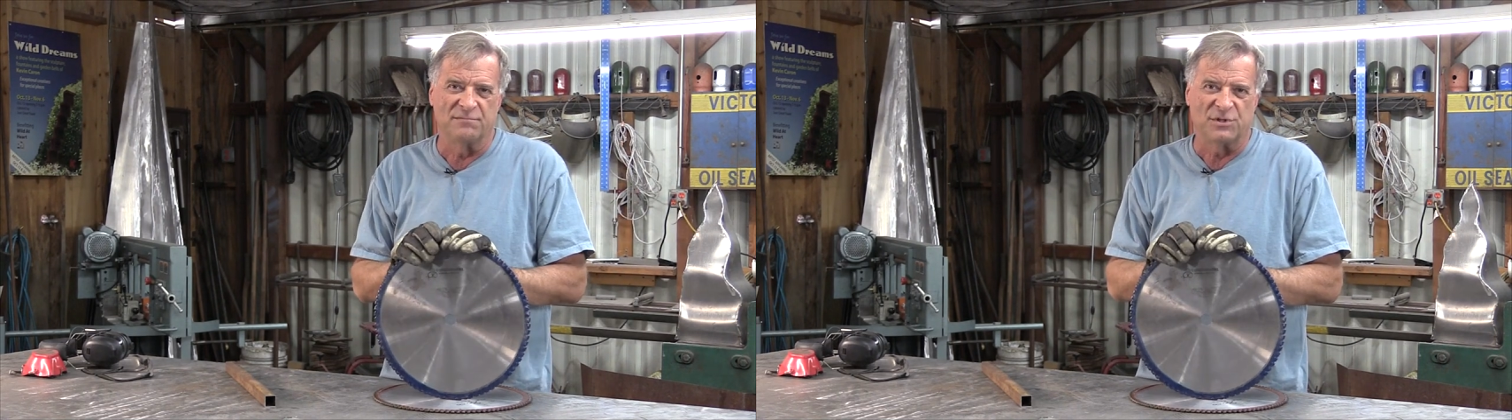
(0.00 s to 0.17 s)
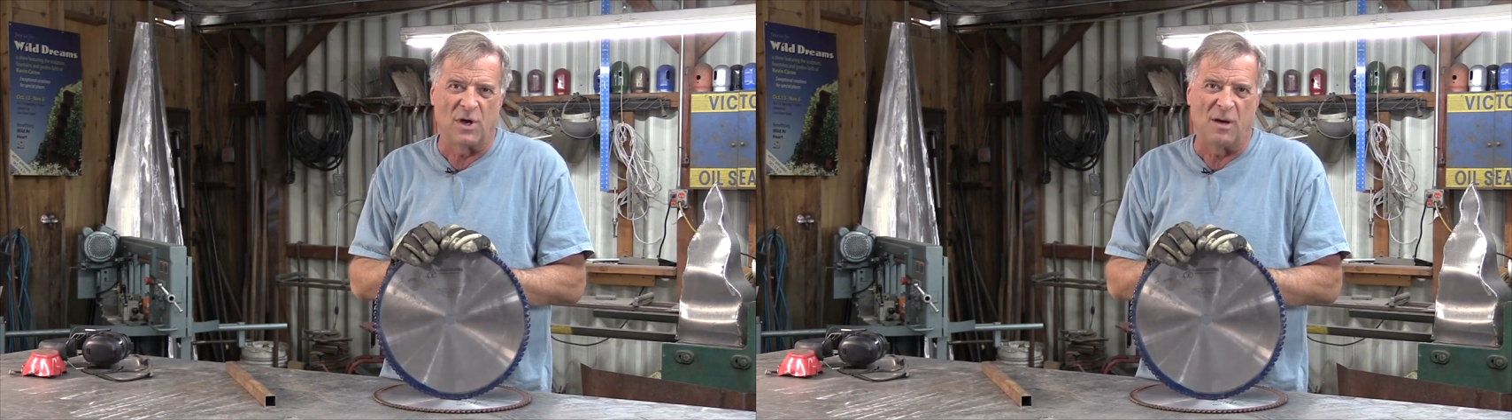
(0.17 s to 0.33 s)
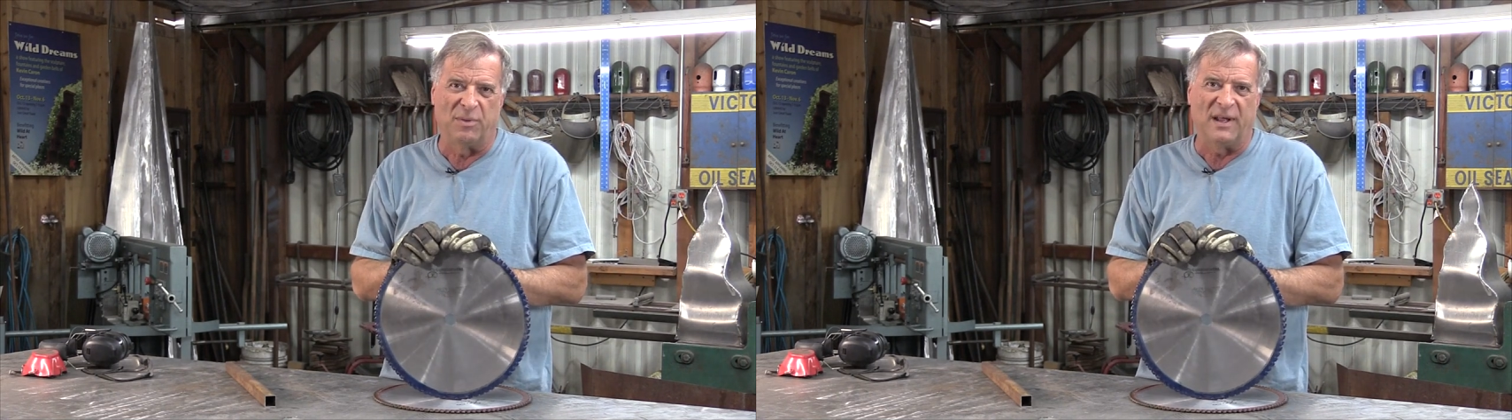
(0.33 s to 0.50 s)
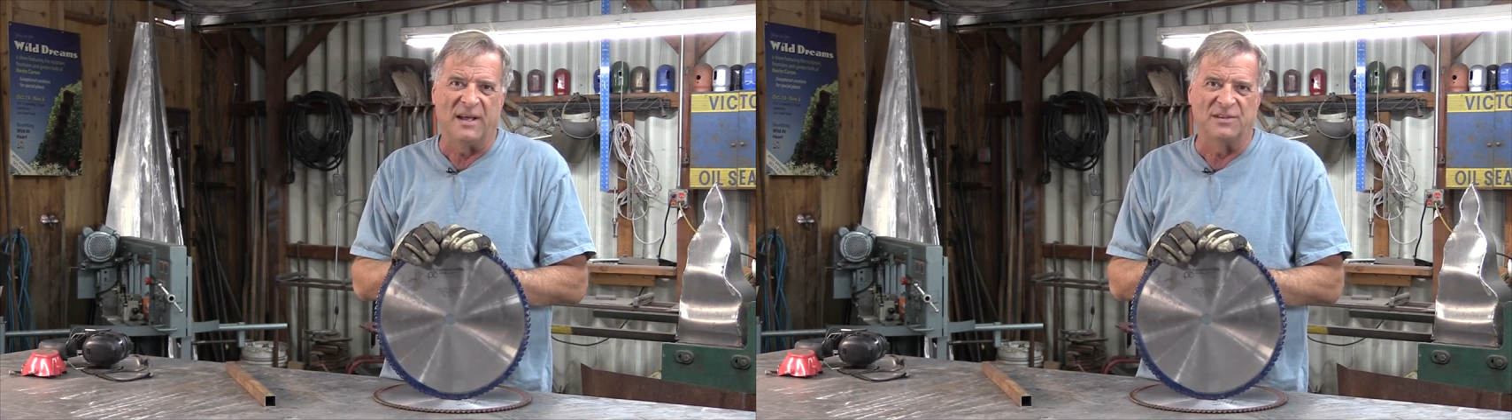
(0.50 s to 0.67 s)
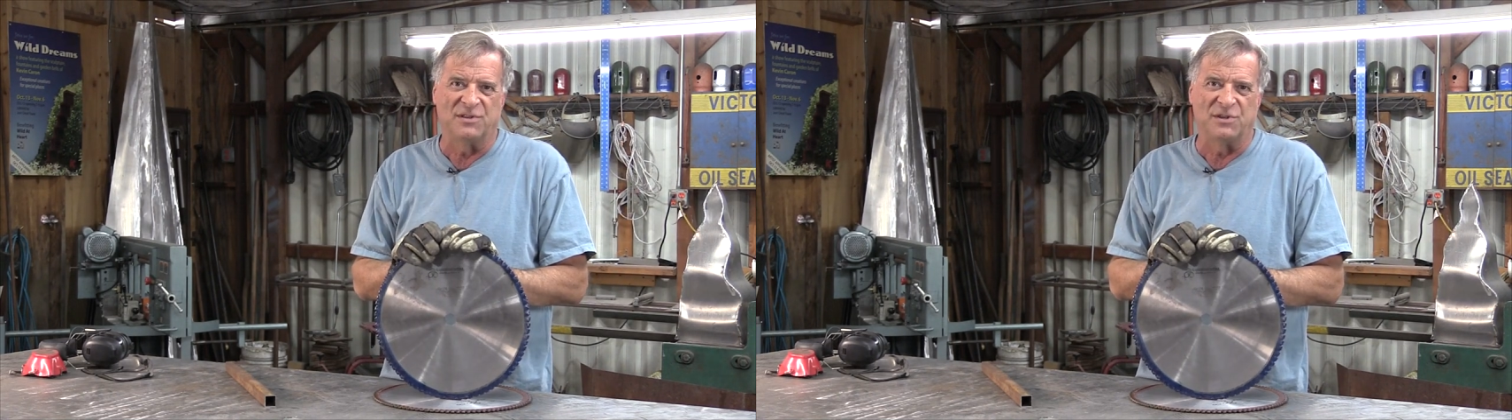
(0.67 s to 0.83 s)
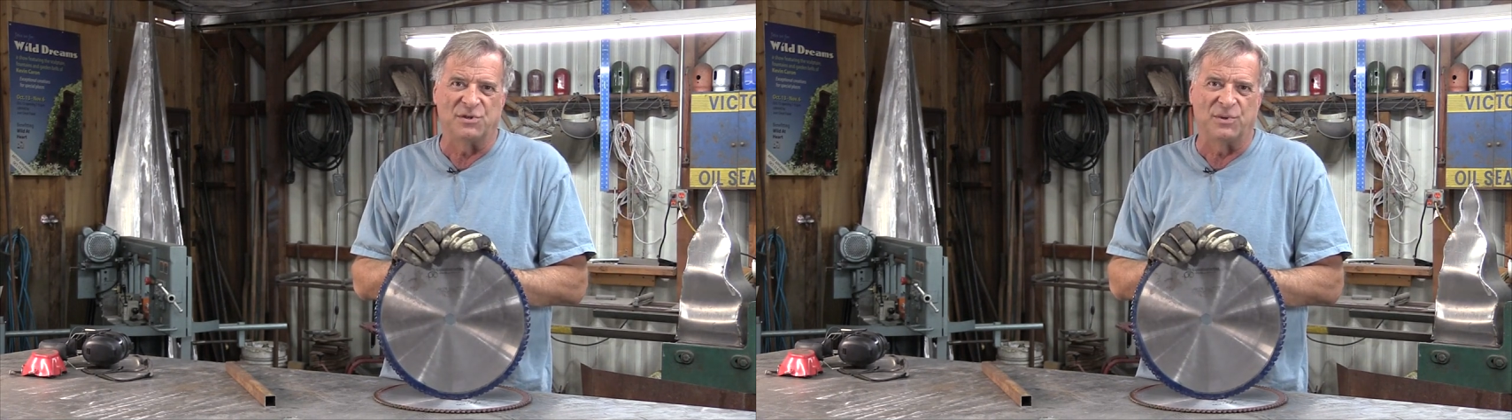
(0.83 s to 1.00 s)
saw
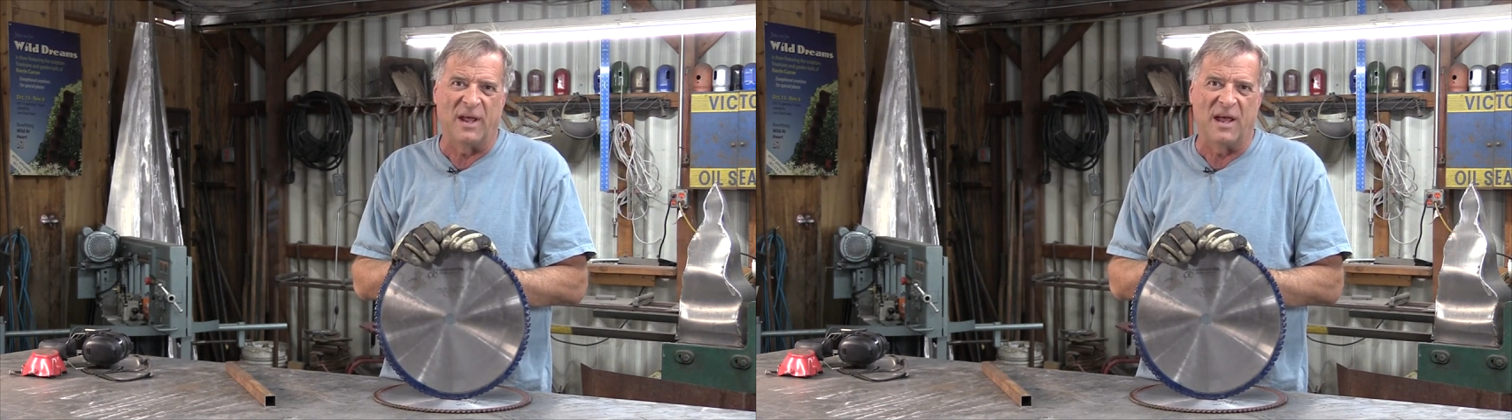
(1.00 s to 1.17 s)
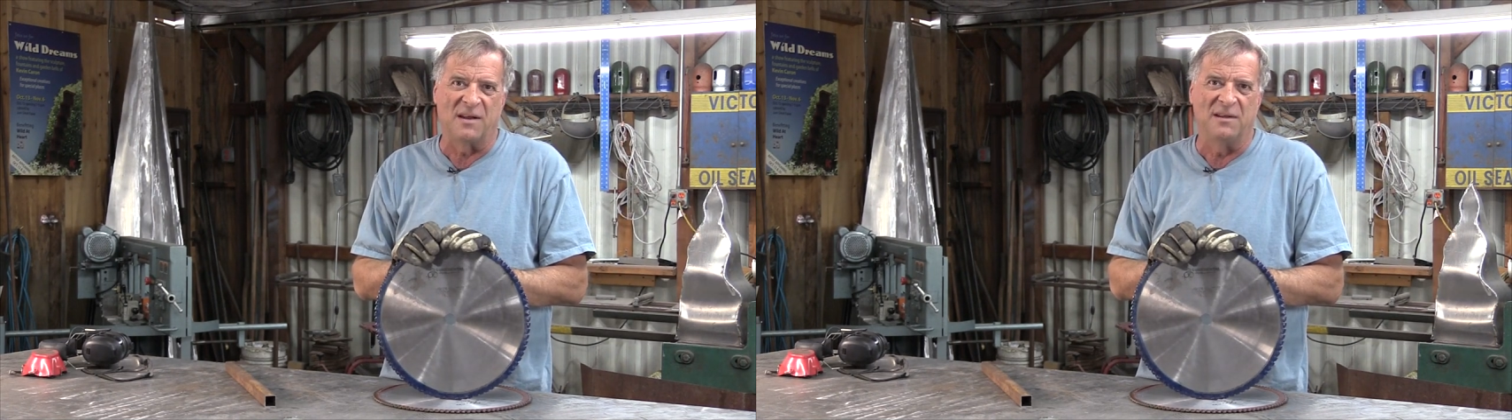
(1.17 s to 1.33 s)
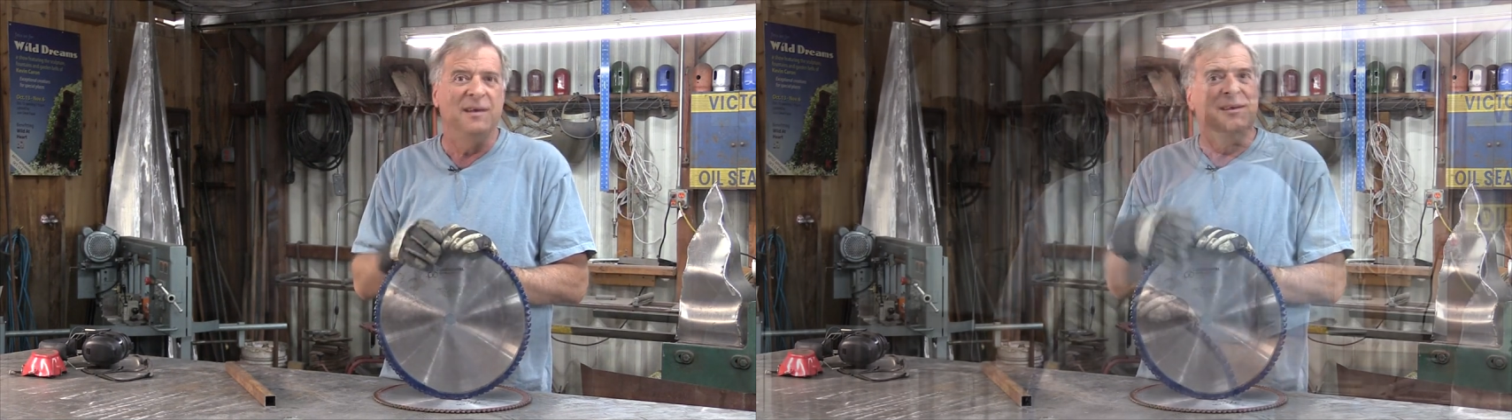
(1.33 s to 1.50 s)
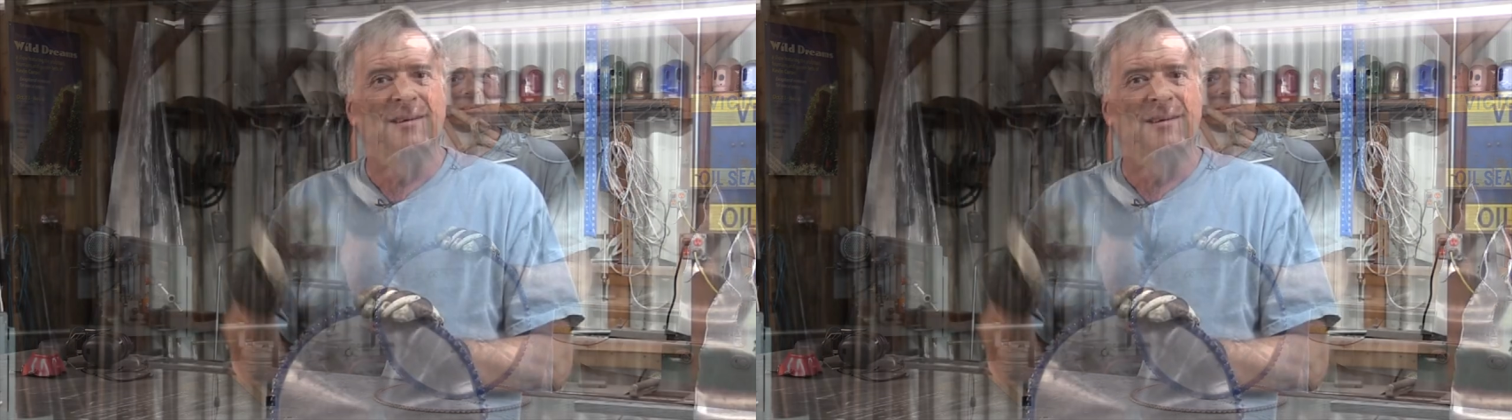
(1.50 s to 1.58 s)
blades that you get.